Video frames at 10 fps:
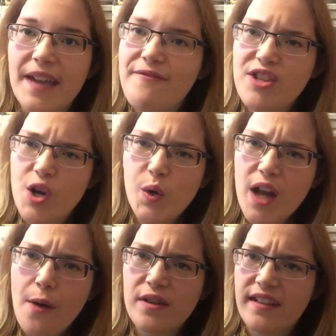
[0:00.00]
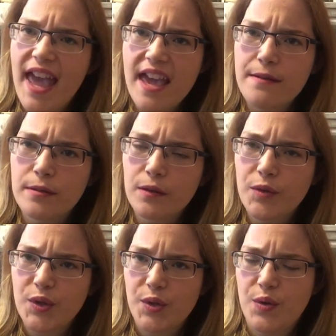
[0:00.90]
if Yoda was
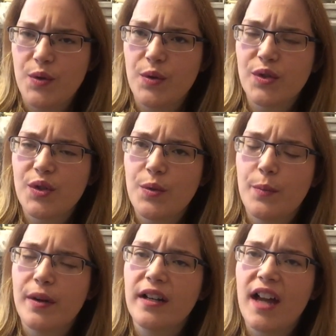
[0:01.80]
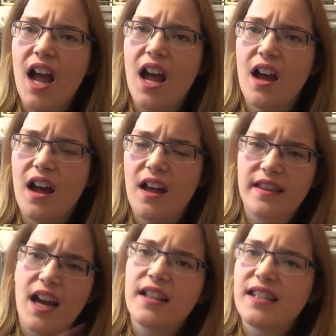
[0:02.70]
able to burn
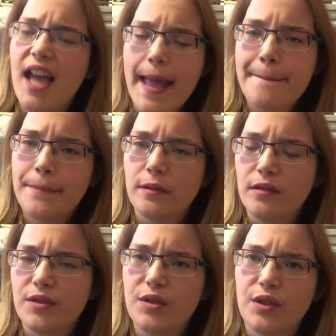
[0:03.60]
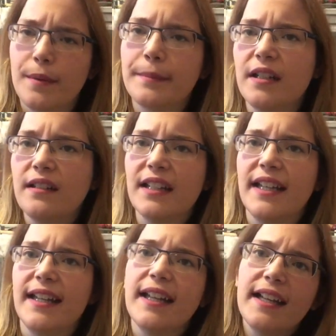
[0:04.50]
that temple, to
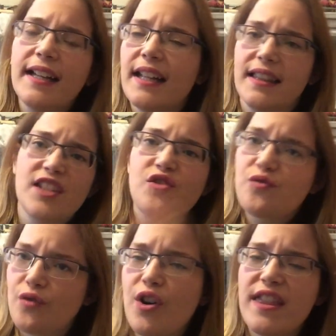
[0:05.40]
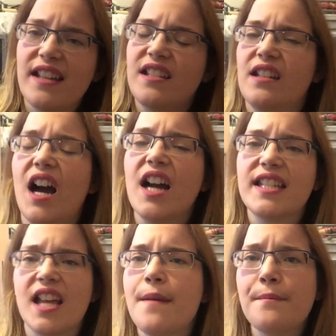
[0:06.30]
completely destroy that
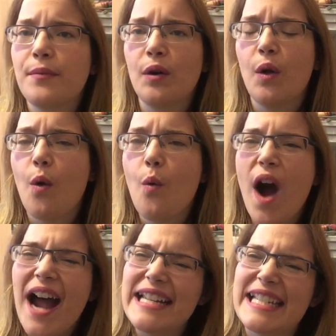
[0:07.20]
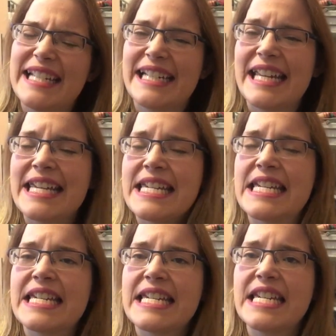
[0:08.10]
Jedi temple, why didn't
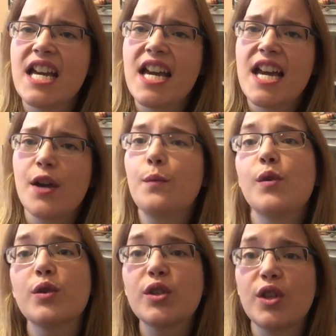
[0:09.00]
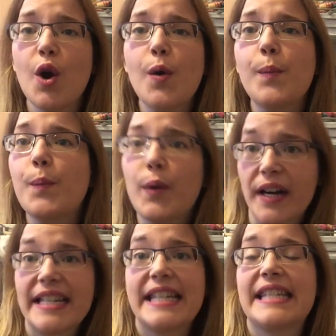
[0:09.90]
he was so
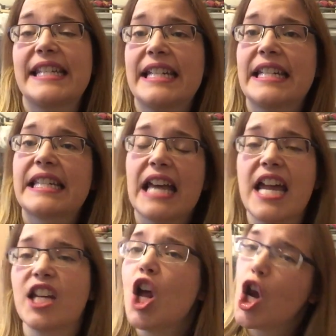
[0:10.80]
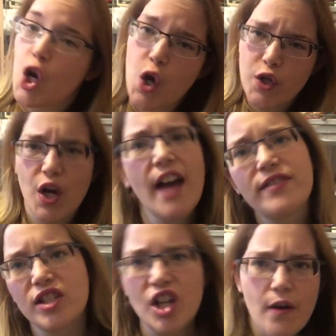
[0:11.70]
persistent saying, look, you
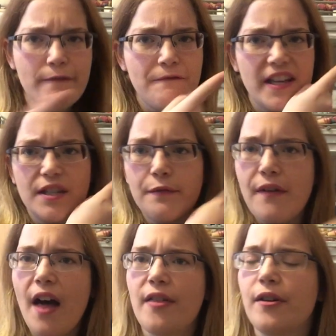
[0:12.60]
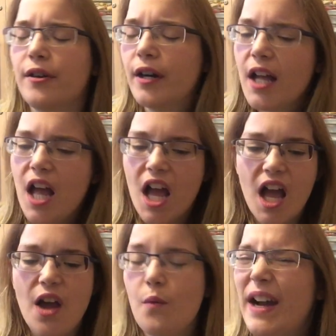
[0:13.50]
have to go and face your father?
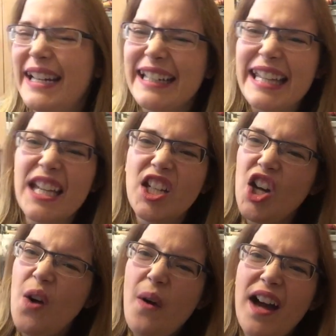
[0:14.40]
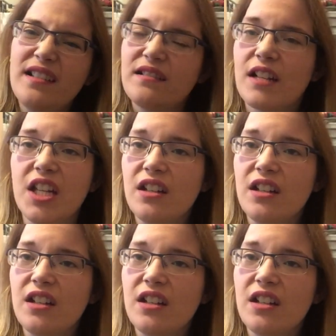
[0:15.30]
Why didn't he go and,